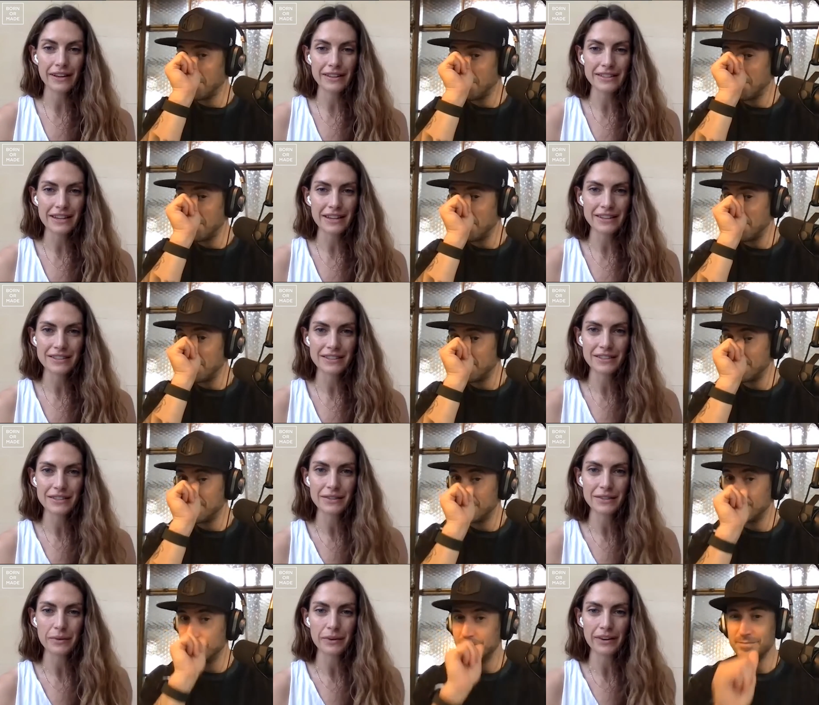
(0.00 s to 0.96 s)
Speaker 1: it's nice
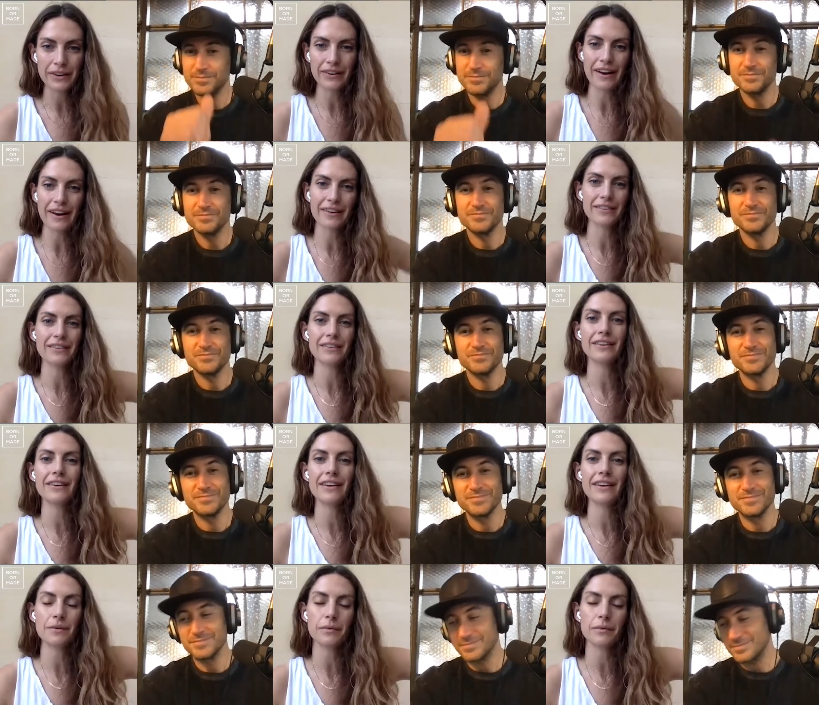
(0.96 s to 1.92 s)
to work around
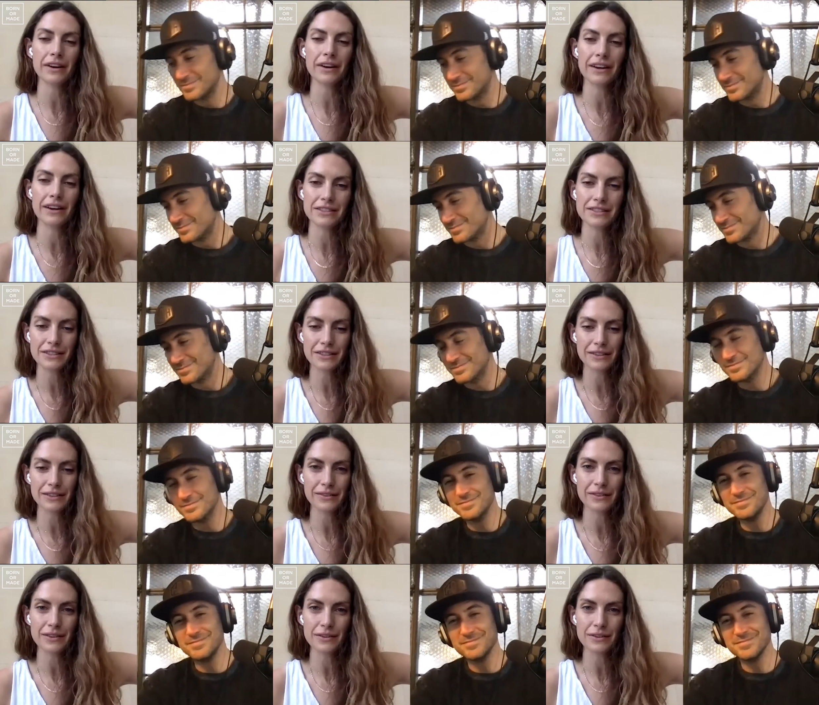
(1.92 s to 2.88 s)
and work next
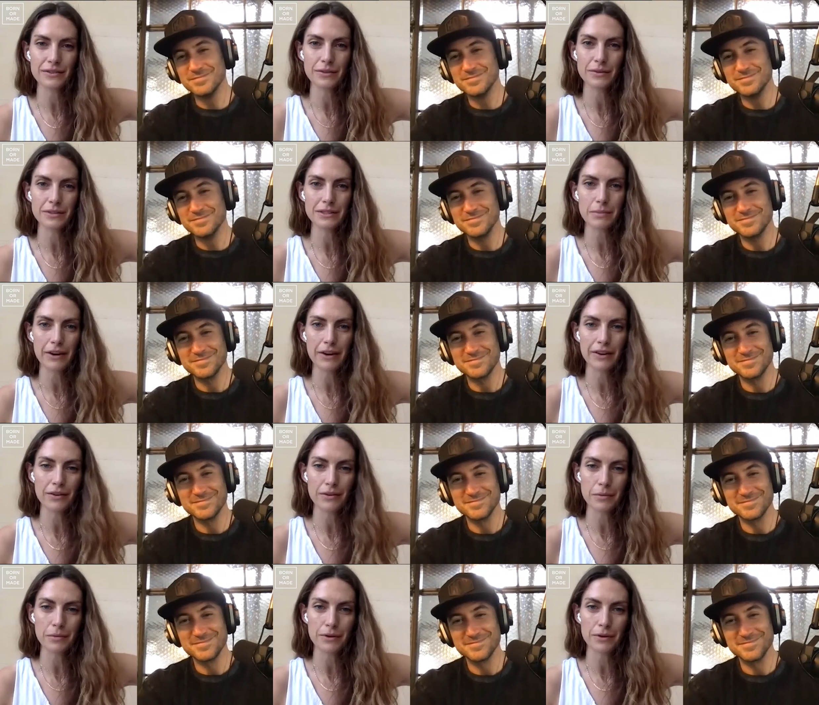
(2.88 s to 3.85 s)
to those who inspire
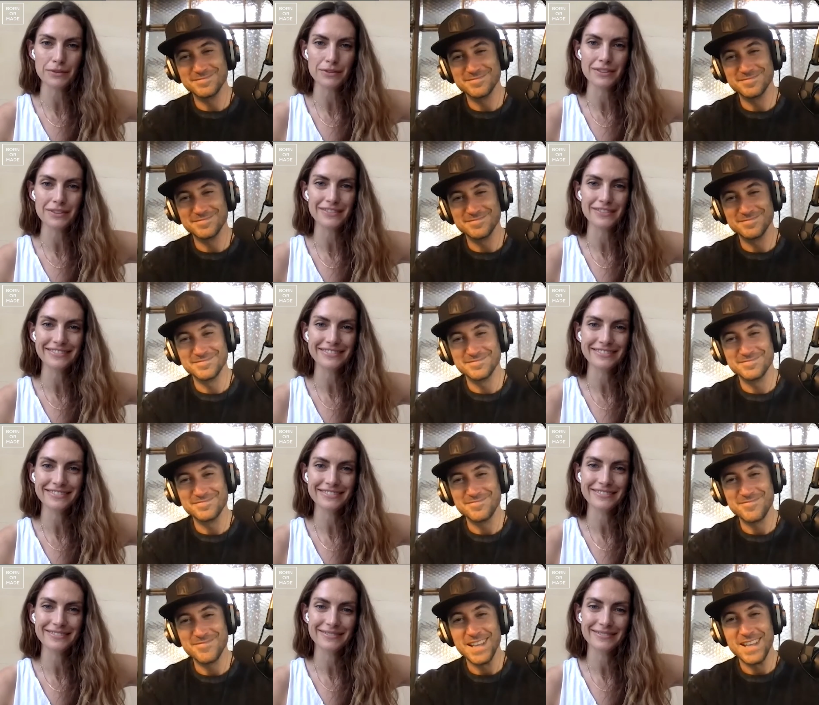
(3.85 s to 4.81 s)
you the most.
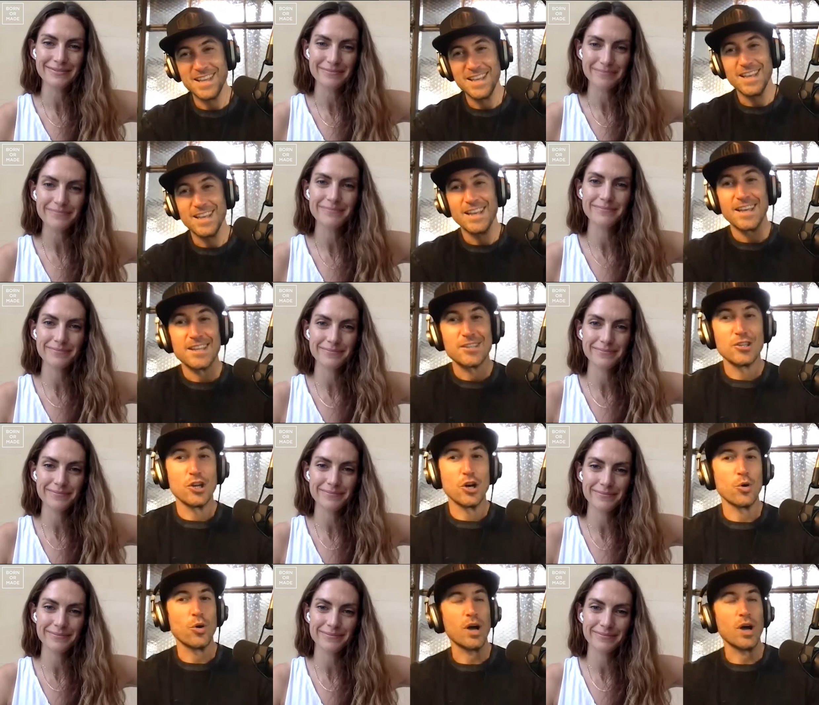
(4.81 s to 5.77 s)
Speaker 2: You
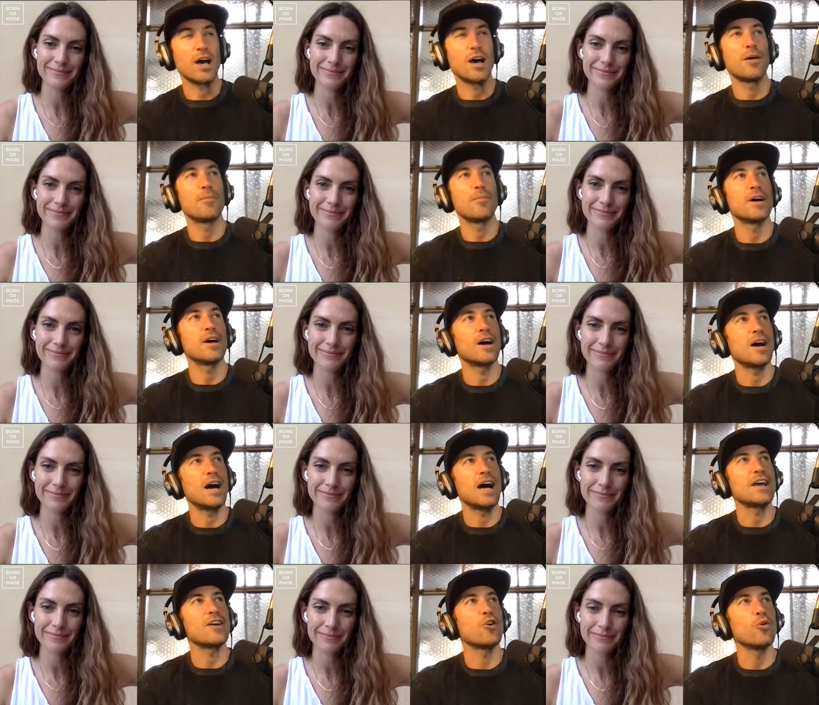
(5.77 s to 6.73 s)
know, um,
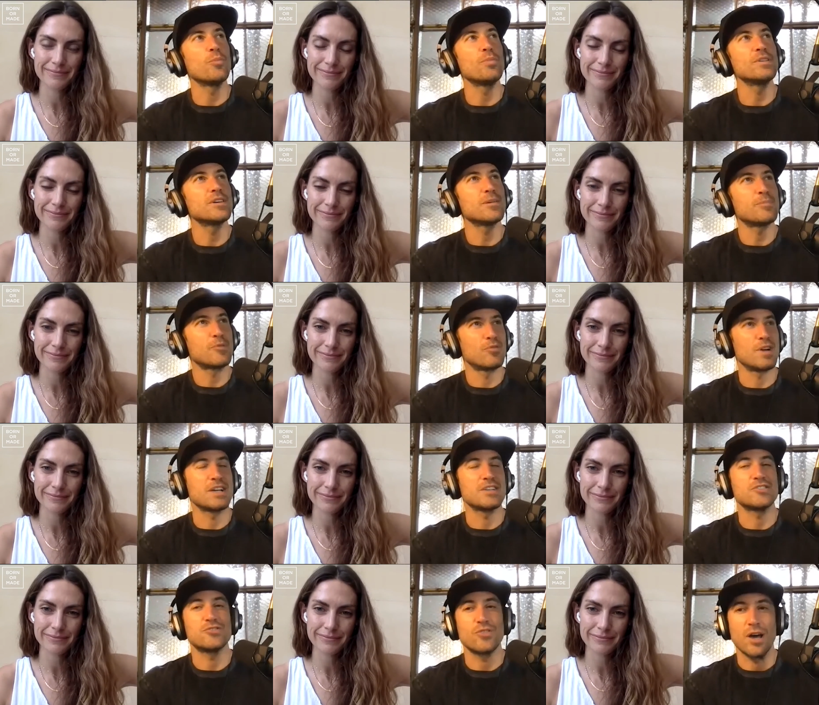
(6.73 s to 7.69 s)
I opened up a
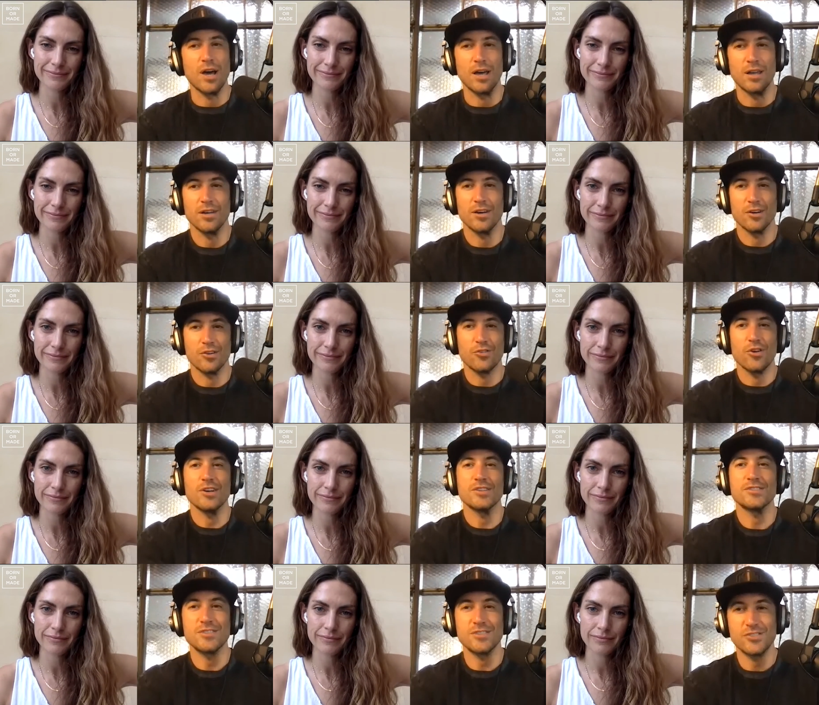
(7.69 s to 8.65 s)
restaurant
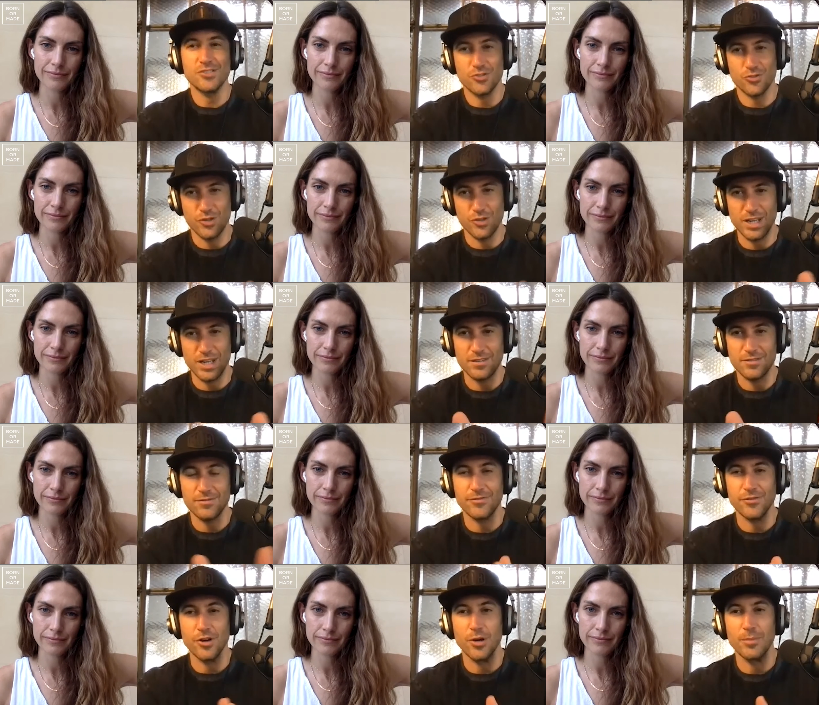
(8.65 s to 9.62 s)
across the street
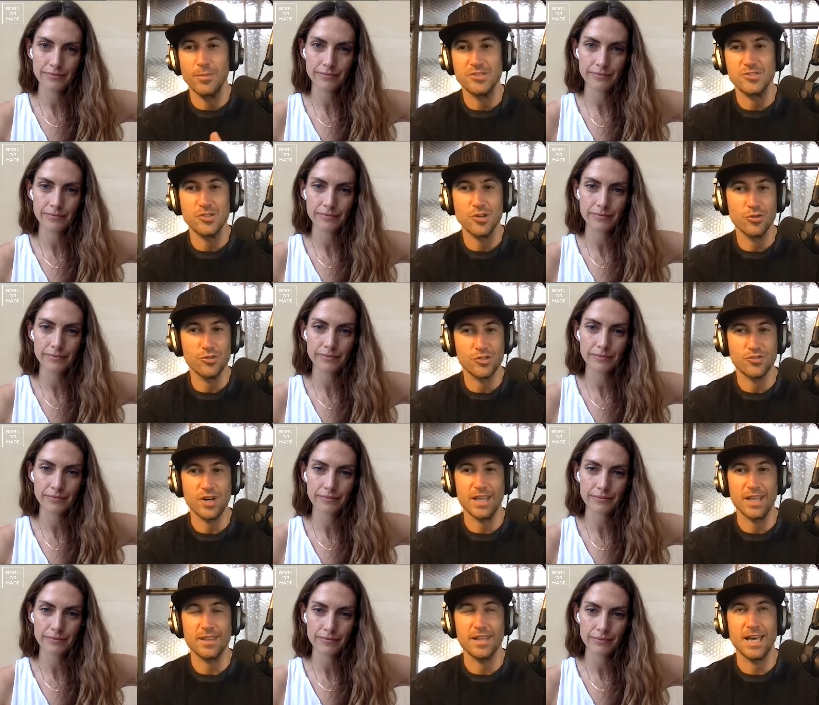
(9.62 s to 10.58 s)
from the Soho
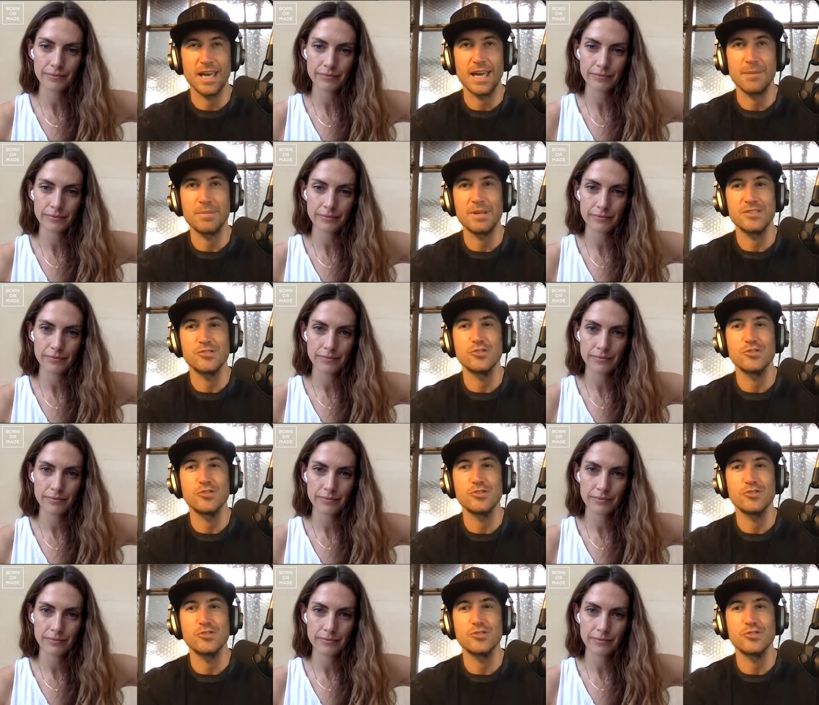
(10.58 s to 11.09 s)
Strength Lab in